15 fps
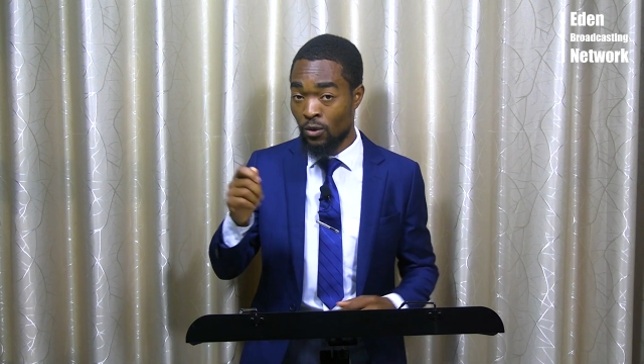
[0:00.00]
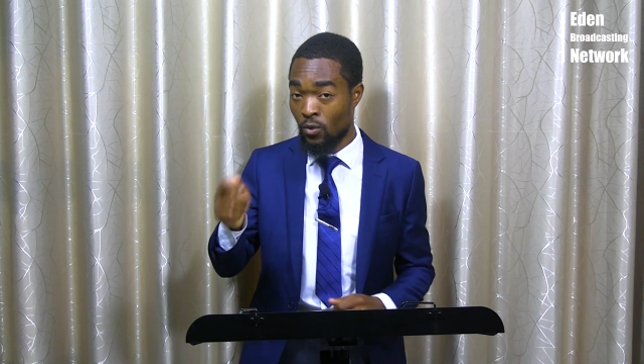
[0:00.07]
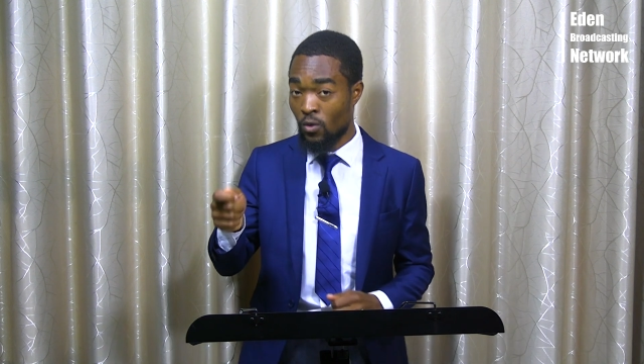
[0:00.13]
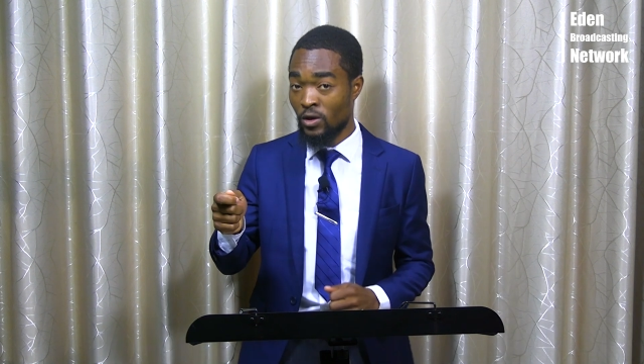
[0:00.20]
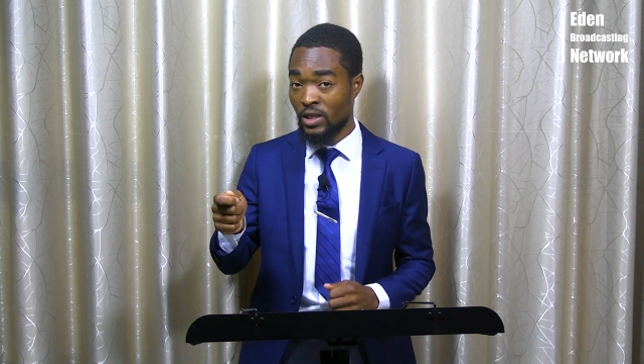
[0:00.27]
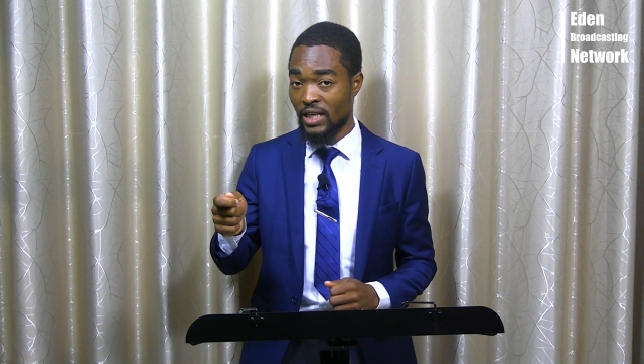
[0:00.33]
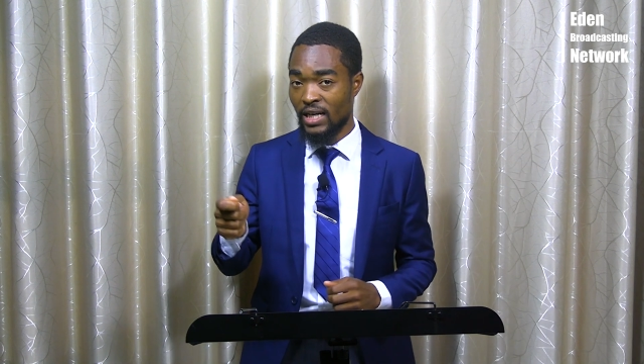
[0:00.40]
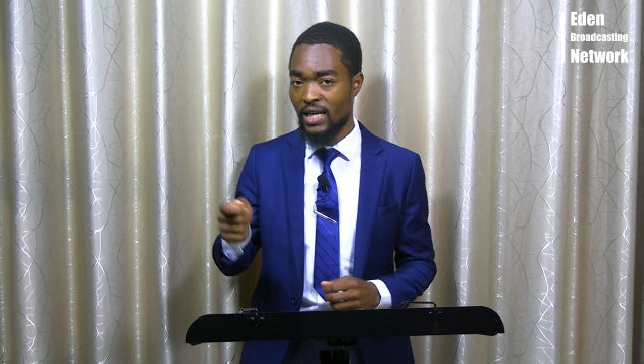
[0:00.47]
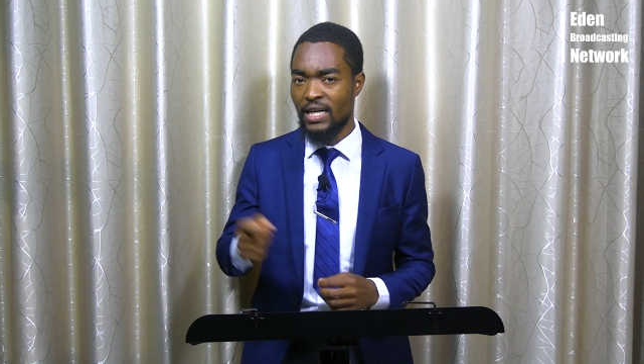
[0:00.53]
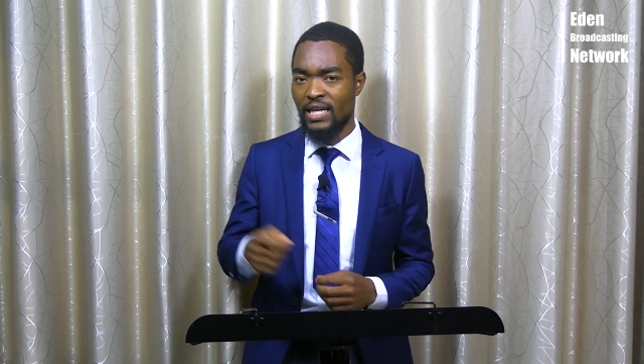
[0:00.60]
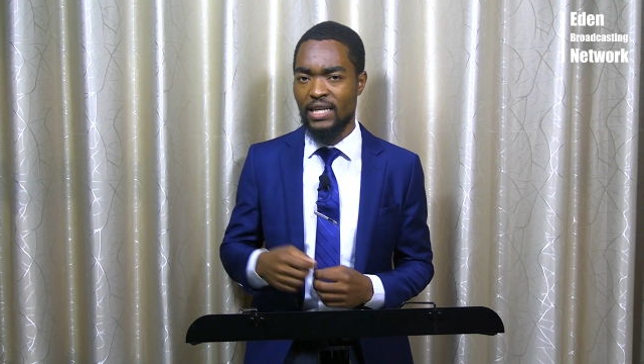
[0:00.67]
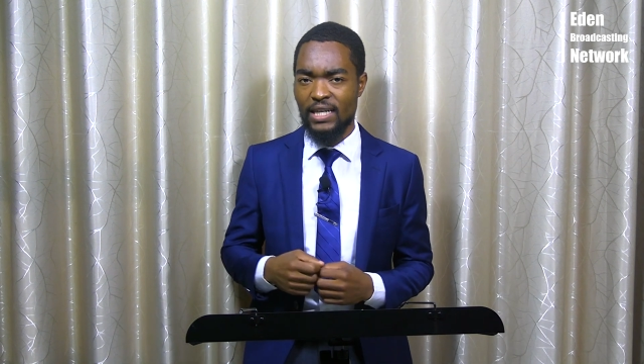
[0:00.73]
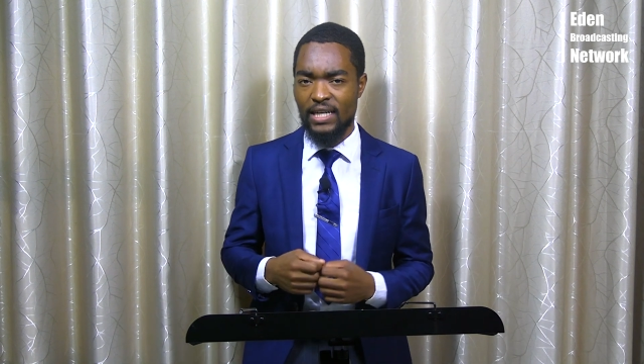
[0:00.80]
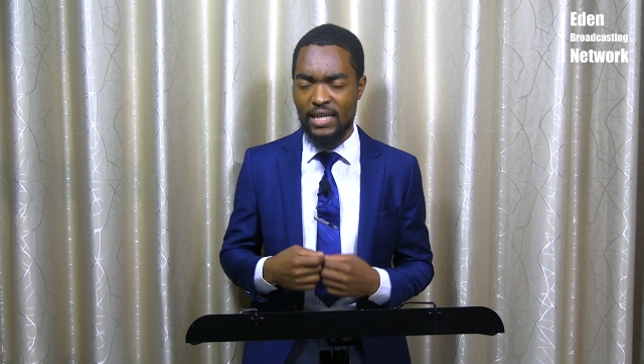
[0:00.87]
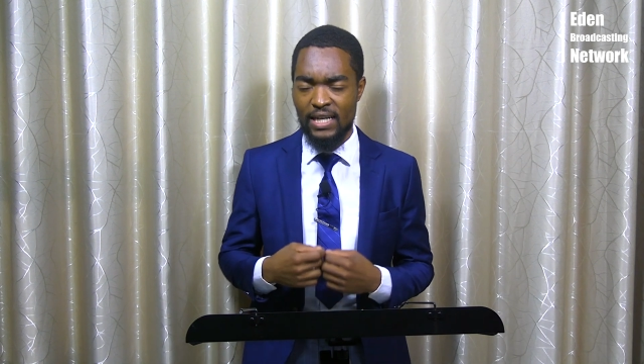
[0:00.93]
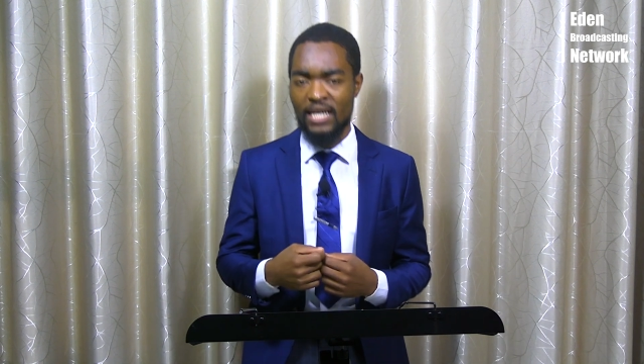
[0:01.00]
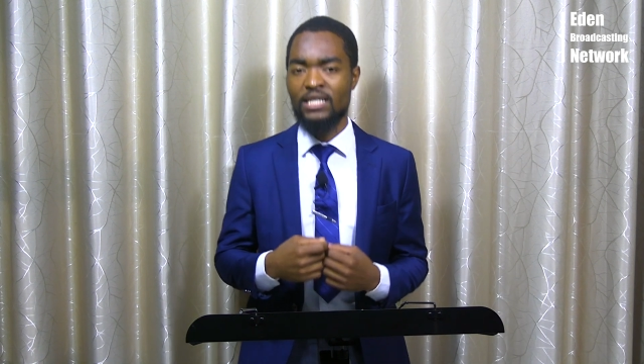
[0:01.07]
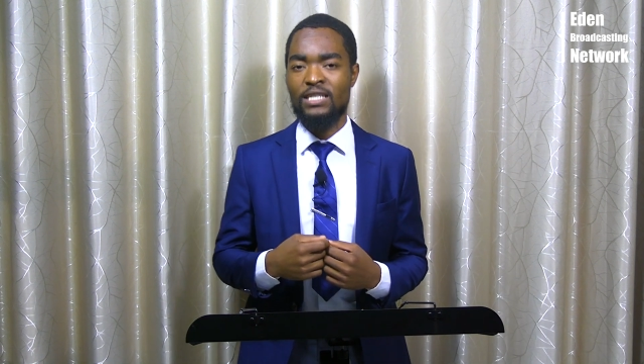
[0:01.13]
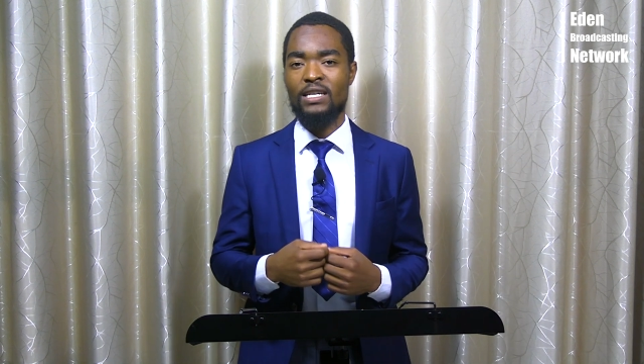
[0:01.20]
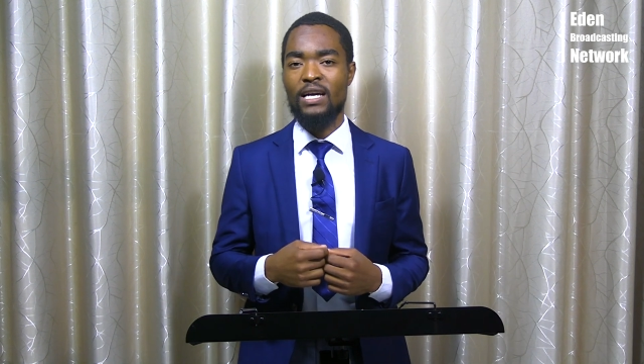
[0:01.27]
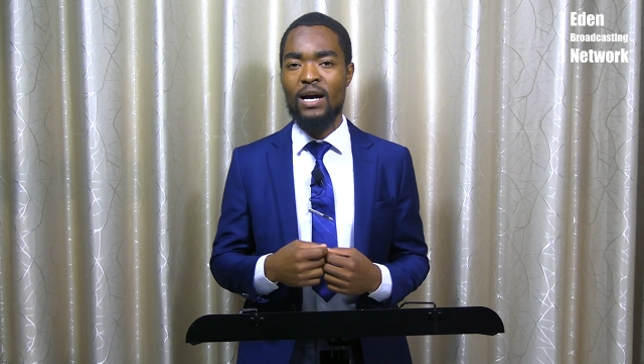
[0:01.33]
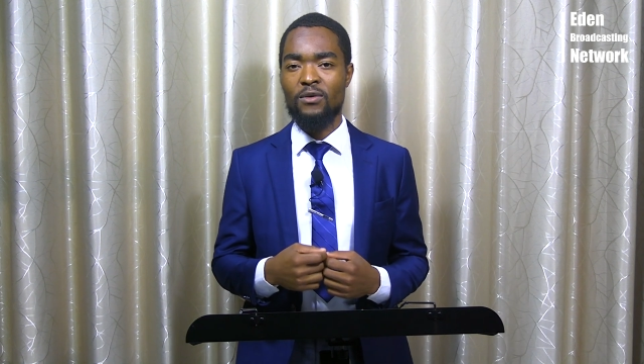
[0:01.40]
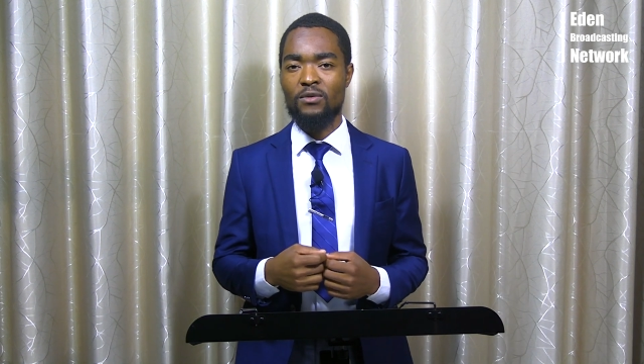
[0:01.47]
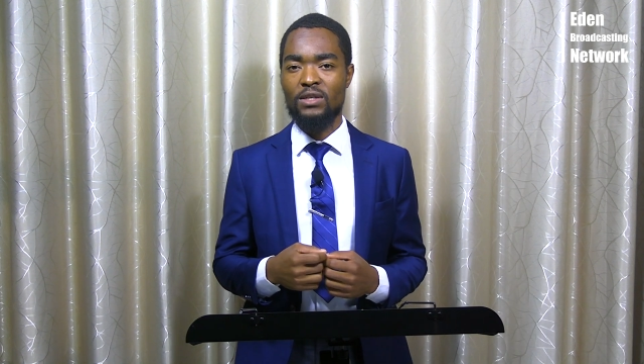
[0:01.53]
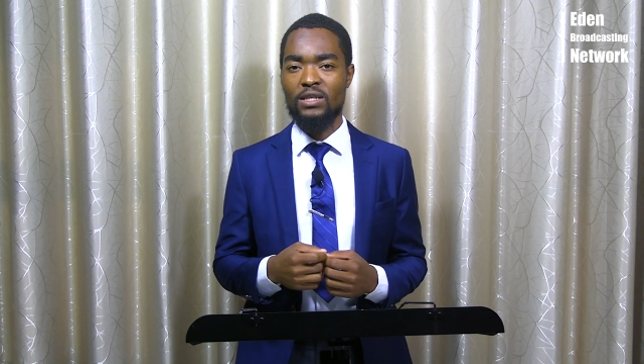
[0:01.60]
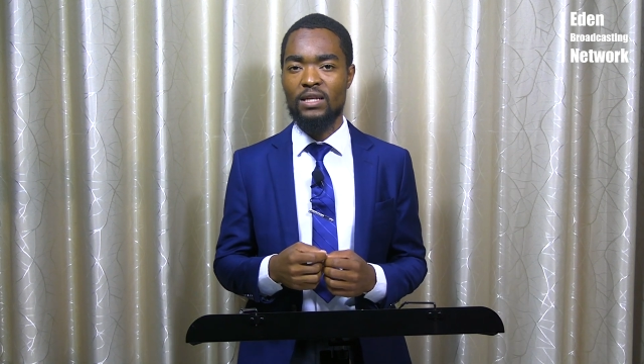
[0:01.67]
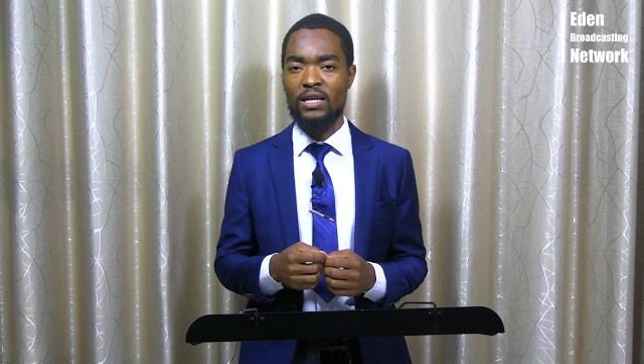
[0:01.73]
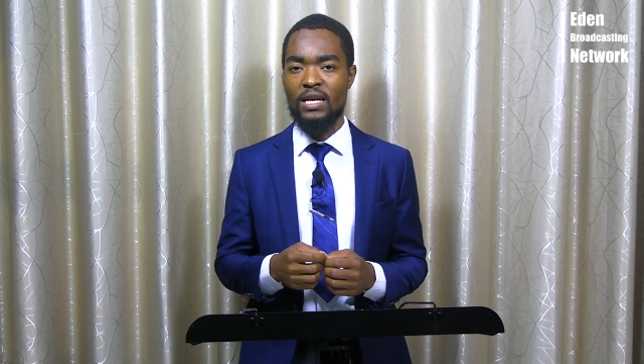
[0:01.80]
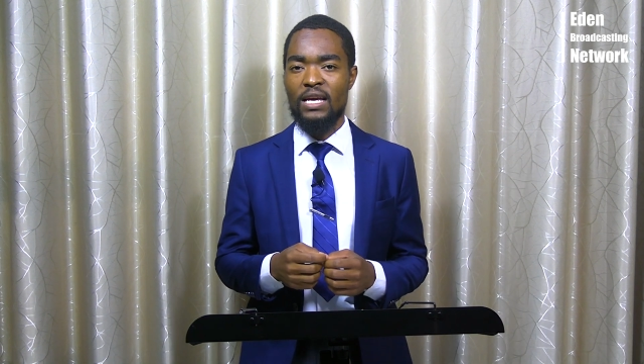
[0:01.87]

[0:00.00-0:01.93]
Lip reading: water gushed out.